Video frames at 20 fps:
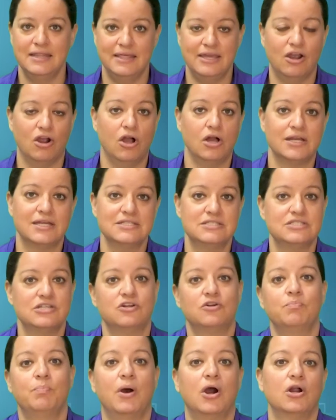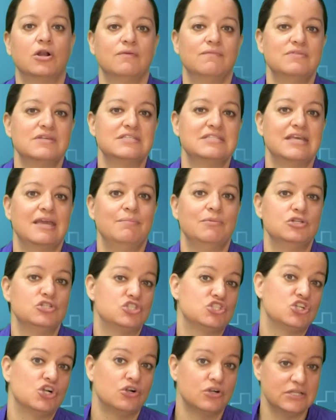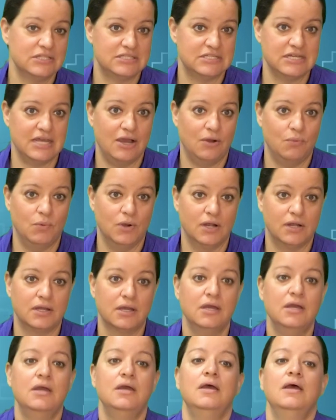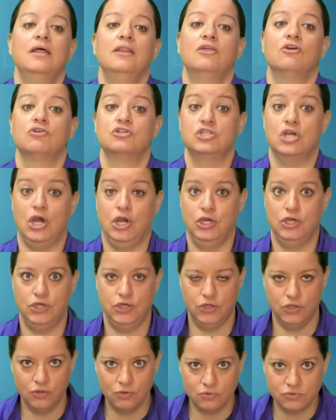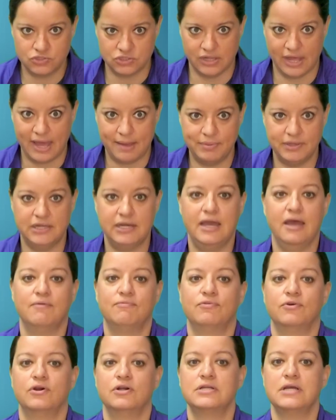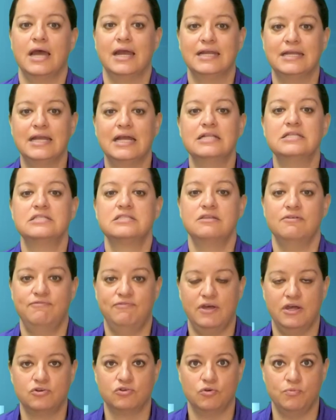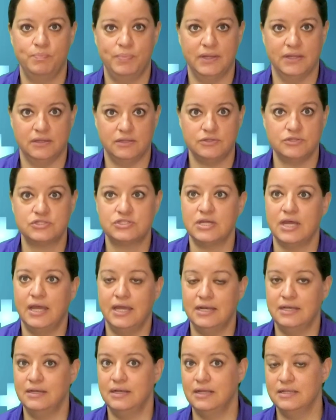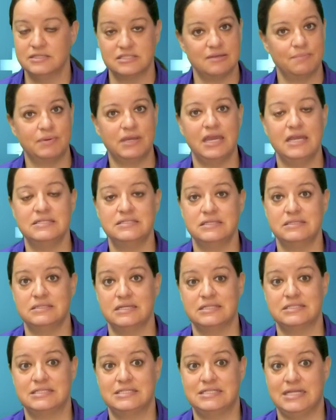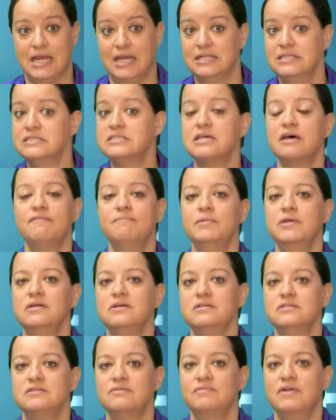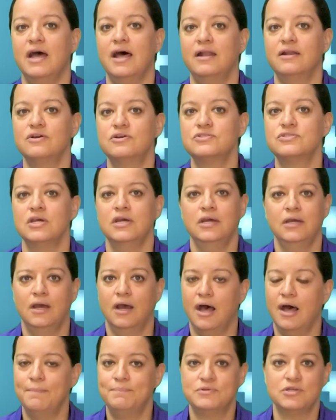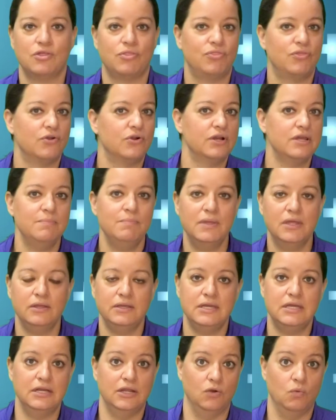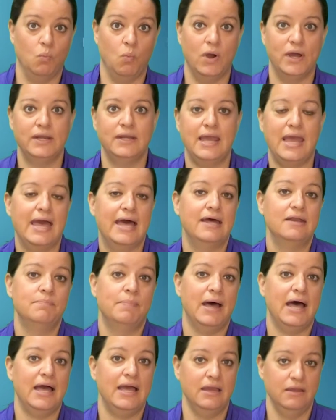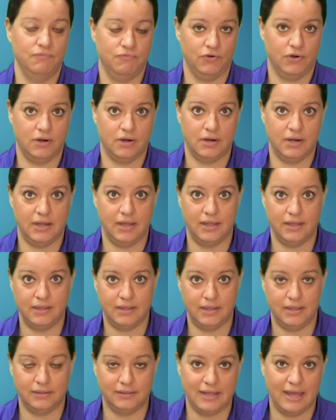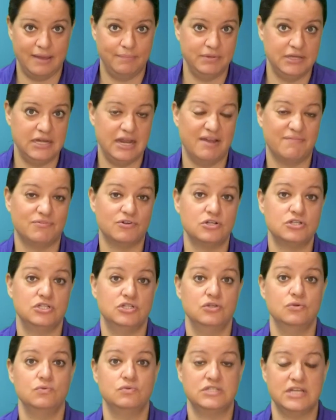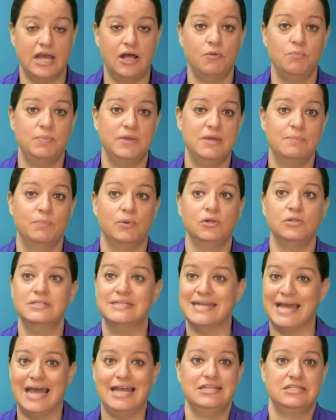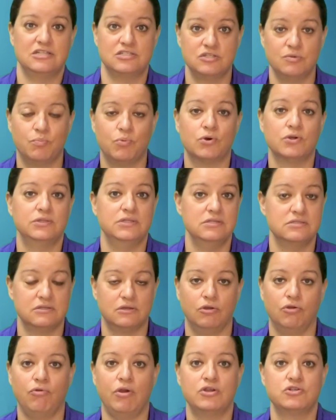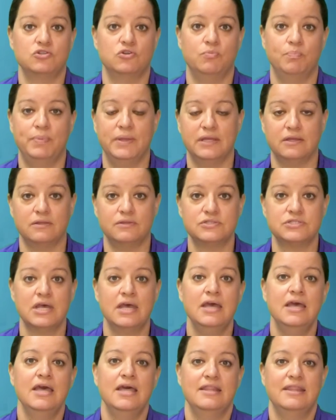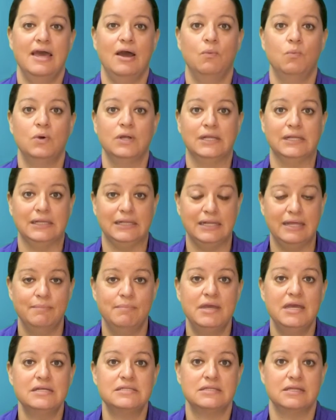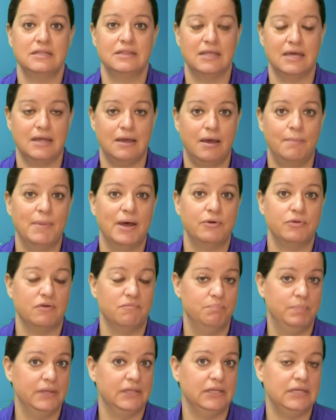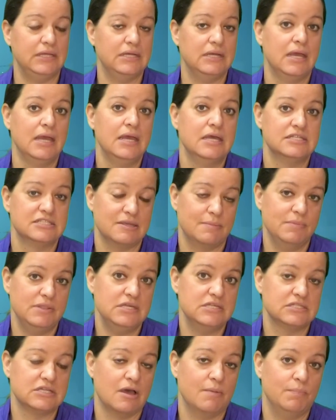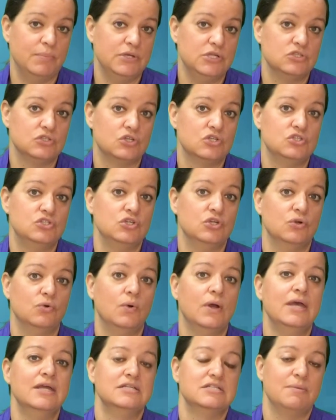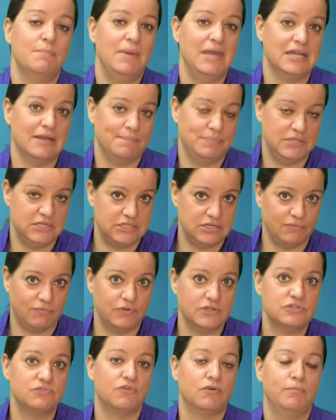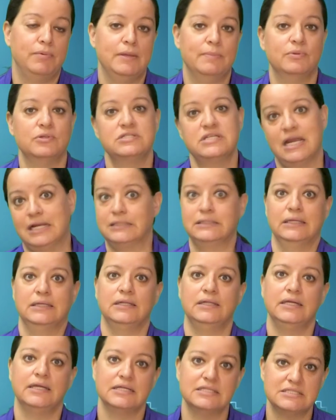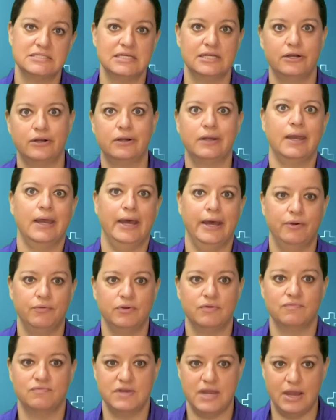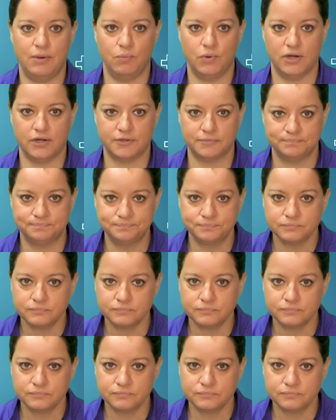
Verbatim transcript: they are all considered part of the same insurance network. There is a huge lobbying effort against the federal bills, and in some cases, it's tens of millions of dollars, up to 30 million in one ad buy for a, a lobbying effort to tell people not to support these congressional bills that would limit the amount of billing some of these companies could do to make up the difference for people technically considered out of network.